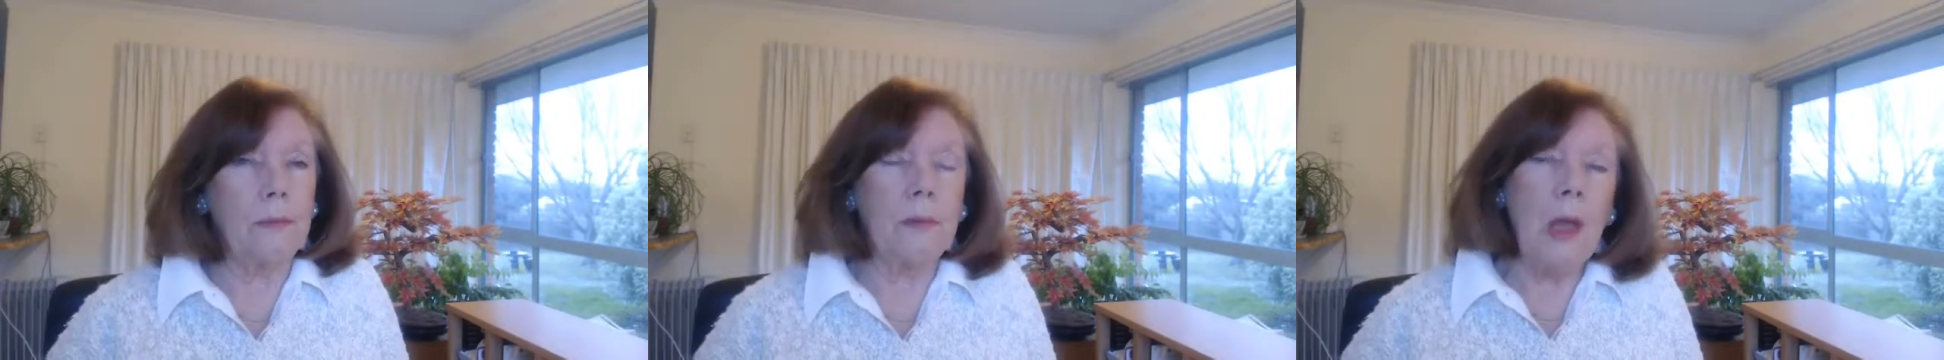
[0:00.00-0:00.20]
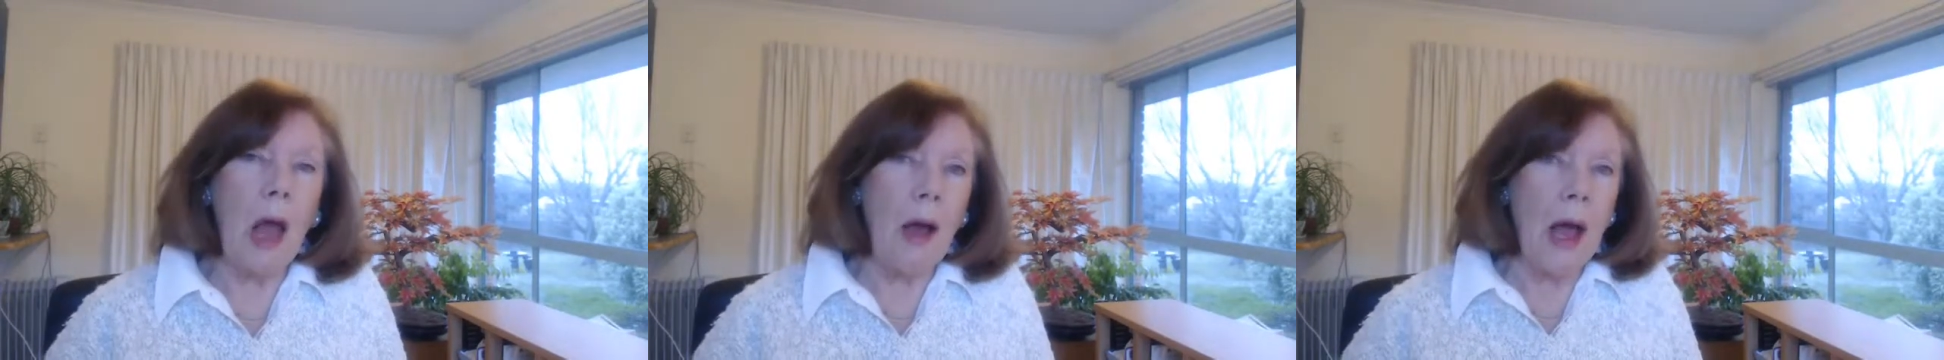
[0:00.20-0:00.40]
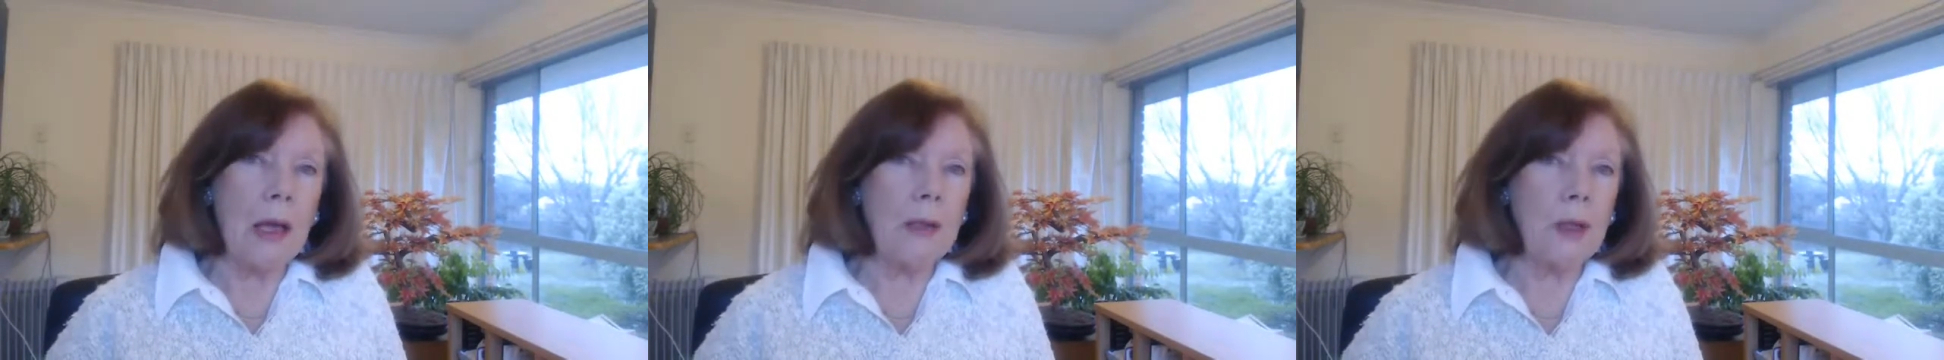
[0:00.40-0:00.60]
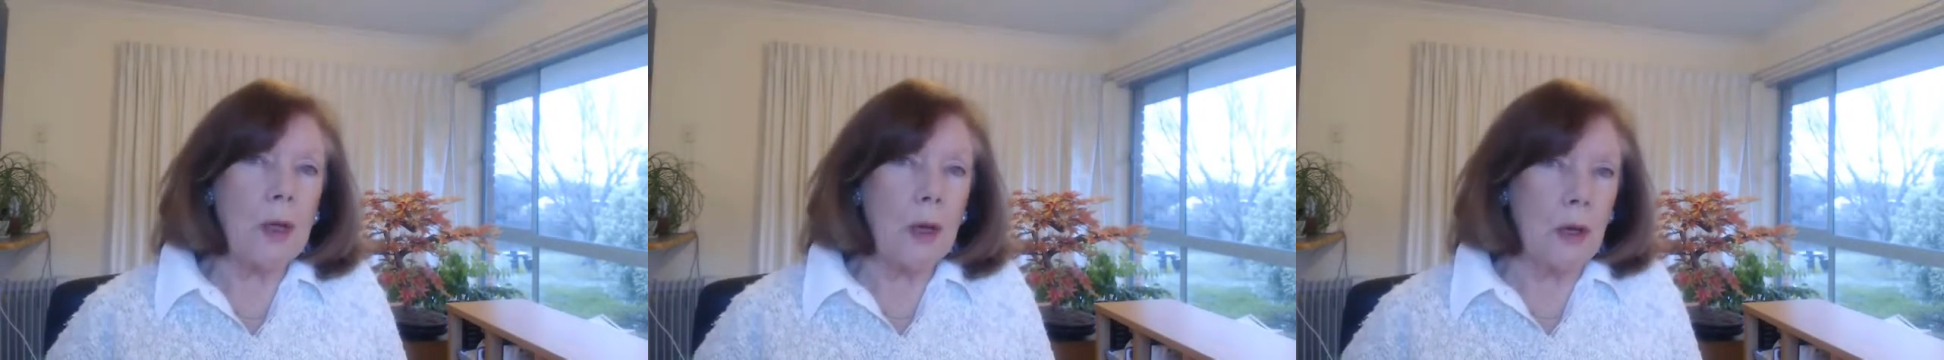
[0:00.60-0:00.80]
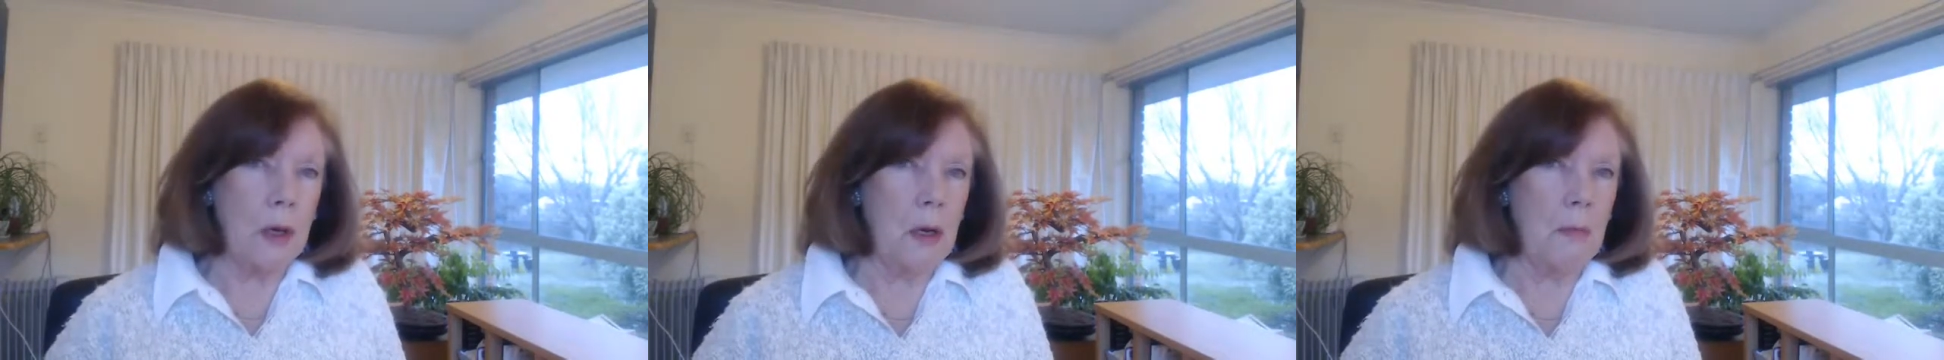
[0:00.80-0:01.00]
Now, as
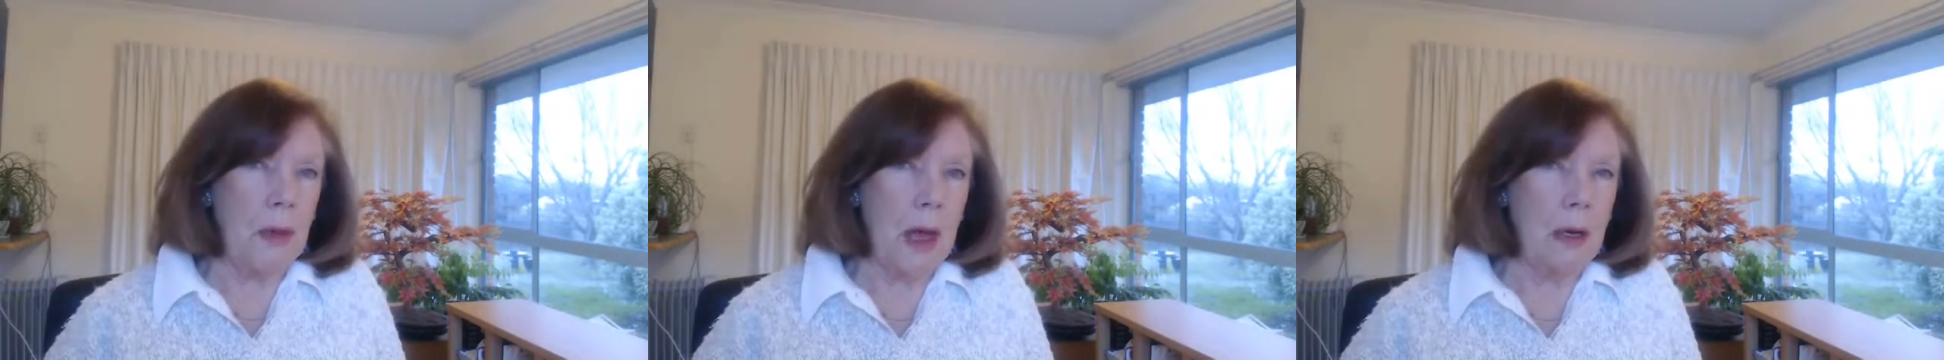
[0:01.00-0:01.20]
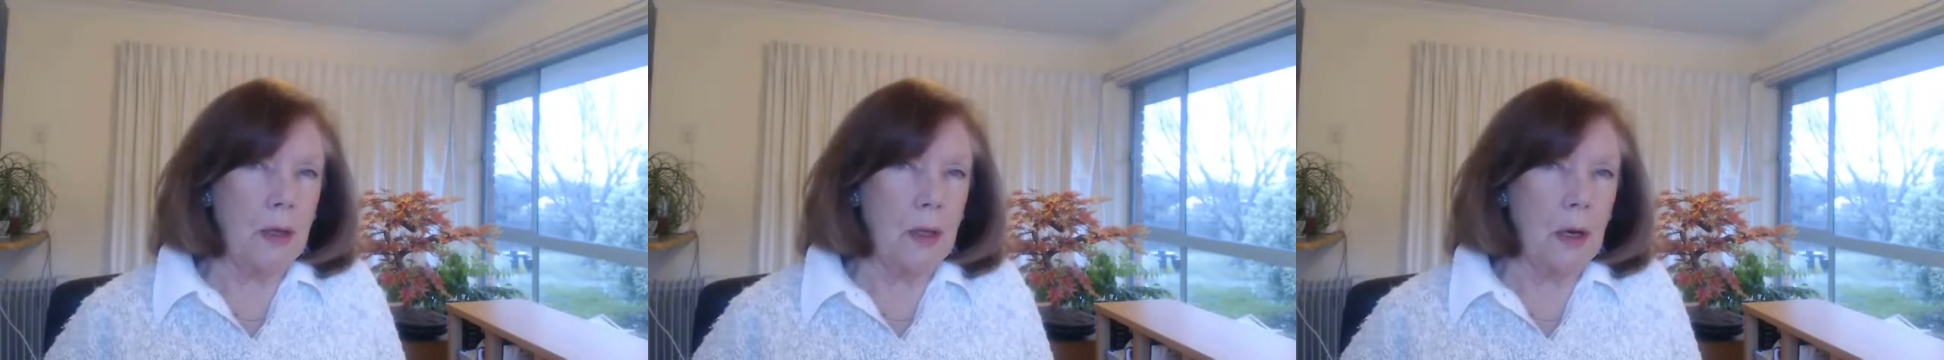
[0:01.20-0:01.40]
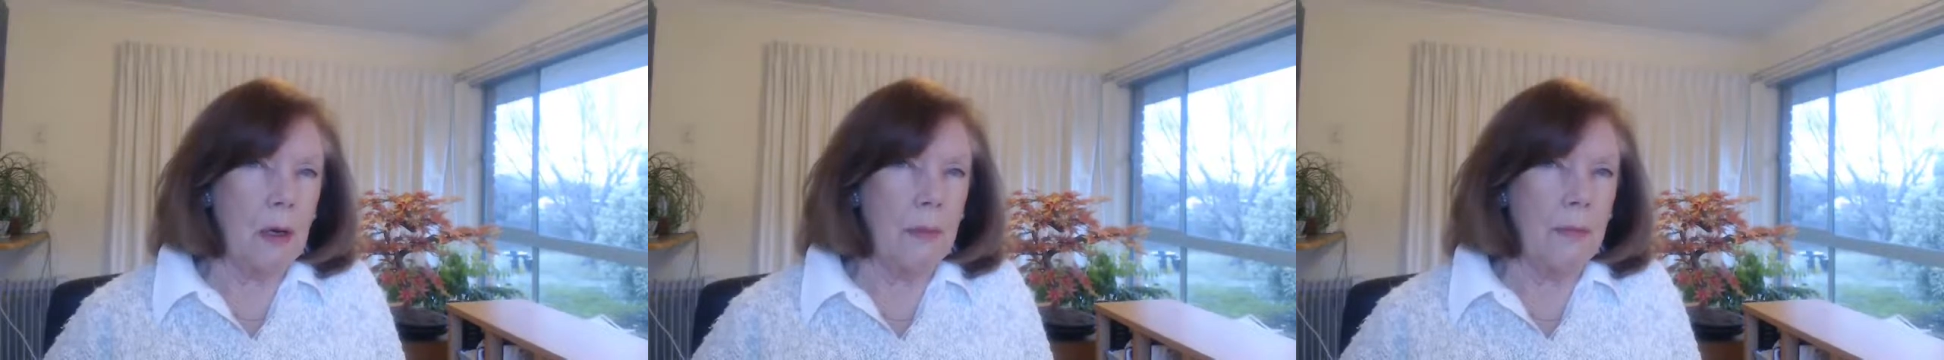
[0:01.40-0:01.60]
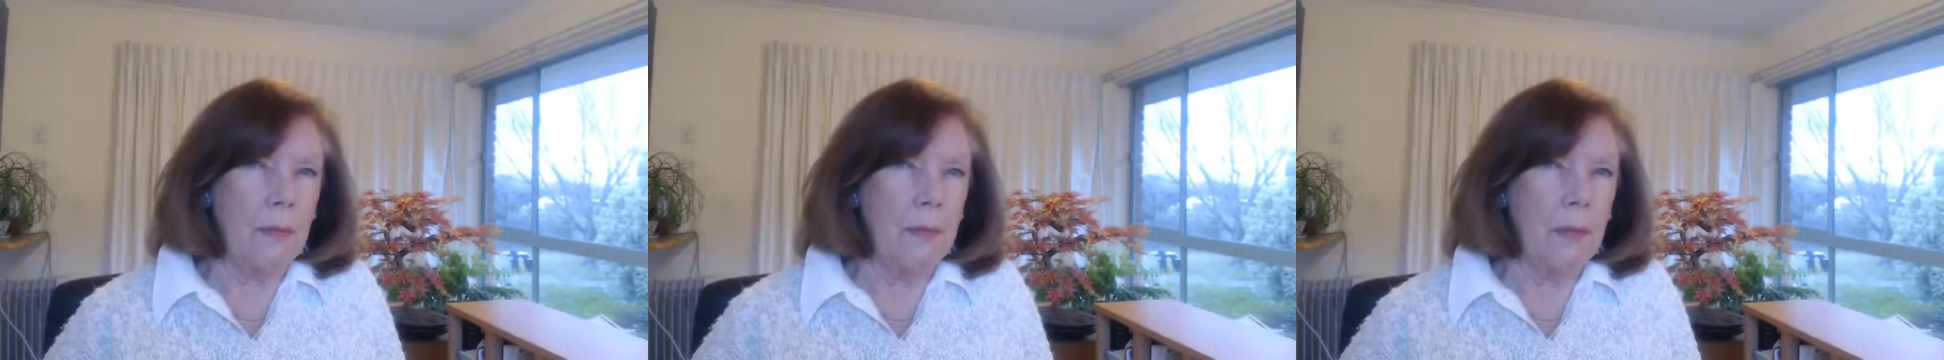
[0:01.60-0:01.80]
you can imagine,